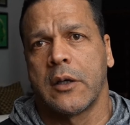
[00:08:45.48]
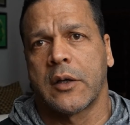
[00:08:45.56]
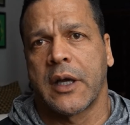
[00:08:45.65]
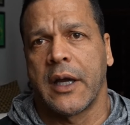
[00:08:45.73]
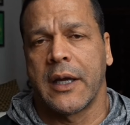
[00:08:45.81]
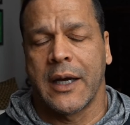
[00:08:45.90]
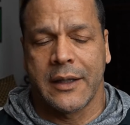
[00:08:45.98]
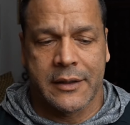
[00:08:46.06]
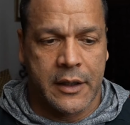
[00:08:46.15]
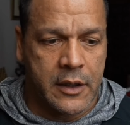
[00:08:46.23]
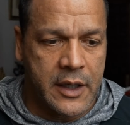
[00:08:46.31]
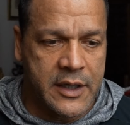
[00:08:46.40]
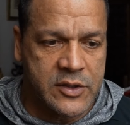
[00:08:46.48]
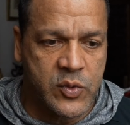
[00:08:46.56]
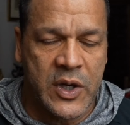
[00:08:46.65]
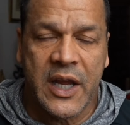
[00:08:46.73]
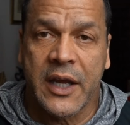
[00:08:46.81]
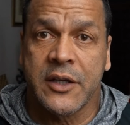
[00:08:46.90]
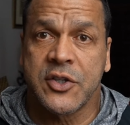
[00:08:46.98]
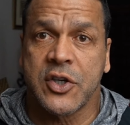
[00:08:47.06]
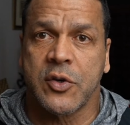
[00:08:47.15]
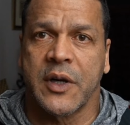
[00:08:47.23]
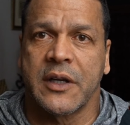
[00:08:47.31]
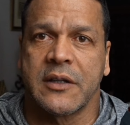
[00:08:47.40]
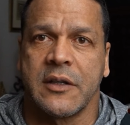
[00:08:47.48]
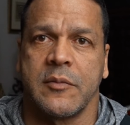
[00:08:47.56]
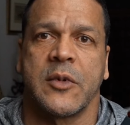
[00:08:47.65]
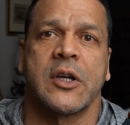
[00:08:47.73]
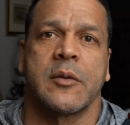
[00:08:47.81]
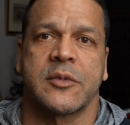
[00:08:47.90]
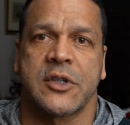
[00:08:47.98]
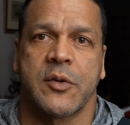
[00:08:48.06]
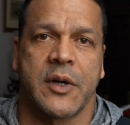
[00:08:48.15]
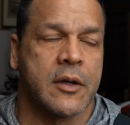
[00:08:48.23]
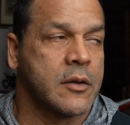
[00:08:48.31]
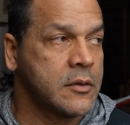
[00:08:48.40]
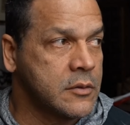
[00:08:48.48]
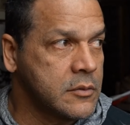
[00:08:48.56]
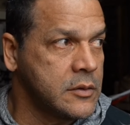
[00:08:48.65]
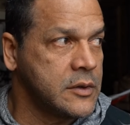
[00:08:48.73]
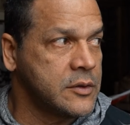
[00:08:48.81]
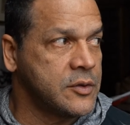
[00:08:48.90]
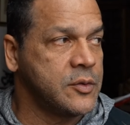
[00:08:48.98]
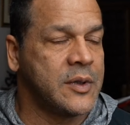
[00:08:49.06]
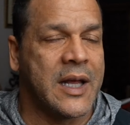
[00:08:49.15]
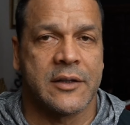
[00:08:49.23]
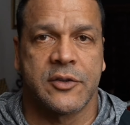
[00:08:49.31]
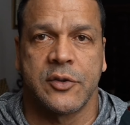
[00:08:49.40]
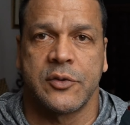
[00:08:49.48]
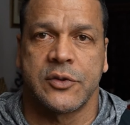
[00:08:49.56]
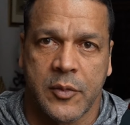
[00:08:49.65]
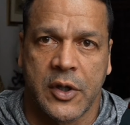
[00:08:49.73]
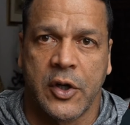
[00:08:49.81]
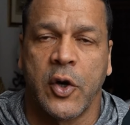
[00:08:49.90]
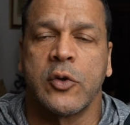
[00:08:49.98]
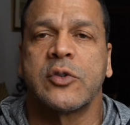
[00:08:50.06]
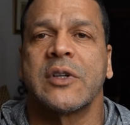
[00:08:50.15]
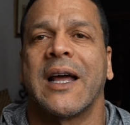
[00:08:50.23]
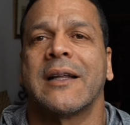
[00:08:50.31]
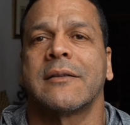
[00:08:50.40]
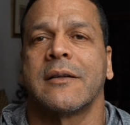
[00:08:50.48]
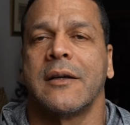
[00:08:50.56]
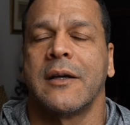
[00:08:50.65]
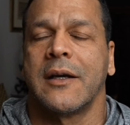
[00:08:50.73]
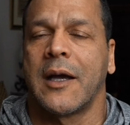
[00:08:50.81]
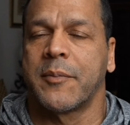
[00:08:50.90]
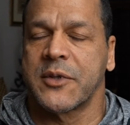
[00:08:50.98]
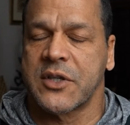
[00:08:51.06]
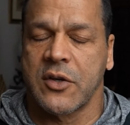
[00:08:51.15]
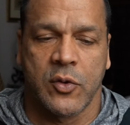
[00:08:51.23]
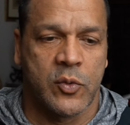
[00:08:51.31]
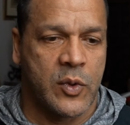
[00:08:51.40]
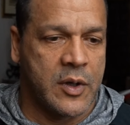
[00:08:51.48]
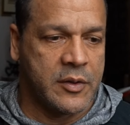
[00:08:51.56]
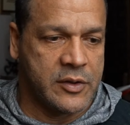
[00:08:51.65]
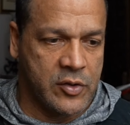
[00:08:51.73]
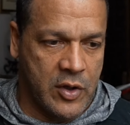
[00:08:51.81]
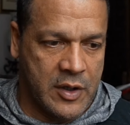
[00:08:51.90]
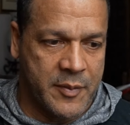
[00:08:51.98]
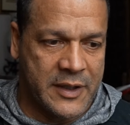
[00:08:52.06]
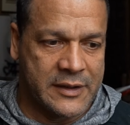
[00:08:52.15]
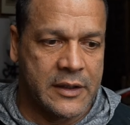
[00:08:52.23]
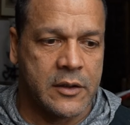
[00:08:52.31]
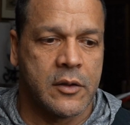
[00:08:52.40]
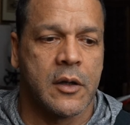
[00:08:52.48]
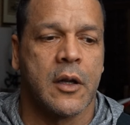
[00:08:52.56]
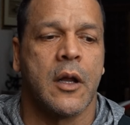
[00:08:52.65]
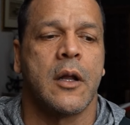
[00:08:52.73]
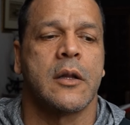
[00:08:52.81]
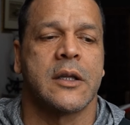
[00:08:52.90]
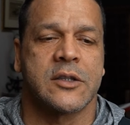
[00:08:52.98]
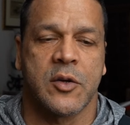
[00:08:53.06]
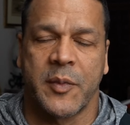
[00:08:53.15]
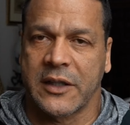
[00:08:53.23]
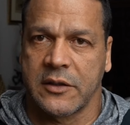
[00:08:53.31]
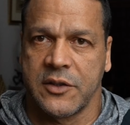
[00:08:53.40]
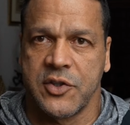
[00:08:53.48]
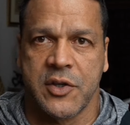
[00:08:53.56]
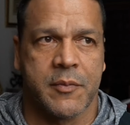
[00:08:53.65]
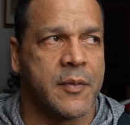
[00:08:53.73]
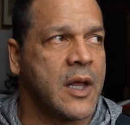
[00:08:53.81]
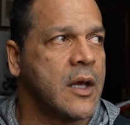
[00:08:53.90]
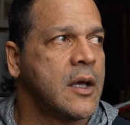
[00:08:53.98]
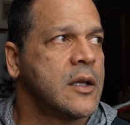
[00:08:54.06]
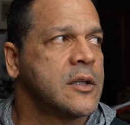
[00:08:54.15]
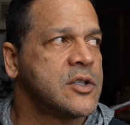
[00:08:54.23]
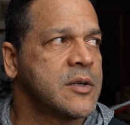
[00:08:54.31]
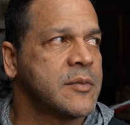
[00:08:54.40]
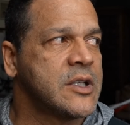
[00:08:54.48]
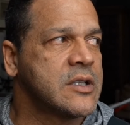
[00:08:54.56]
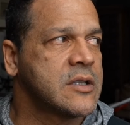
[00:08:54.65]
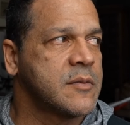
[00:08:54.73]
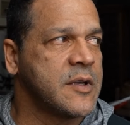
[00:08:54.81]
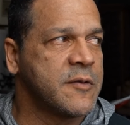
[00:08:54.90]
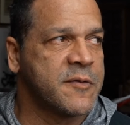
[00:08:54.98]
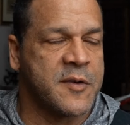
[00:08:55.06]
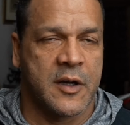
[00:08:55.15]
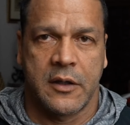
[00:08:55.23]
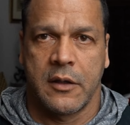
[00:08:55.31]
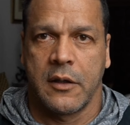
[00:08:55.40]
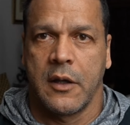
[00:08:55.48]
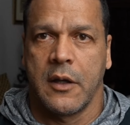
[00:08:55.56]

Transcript: Okay, I think as we age, creatine becomes critical. We need to do that too. But go to that episode where I talk about that. Let's go back to the gym. The gym needs to be fun.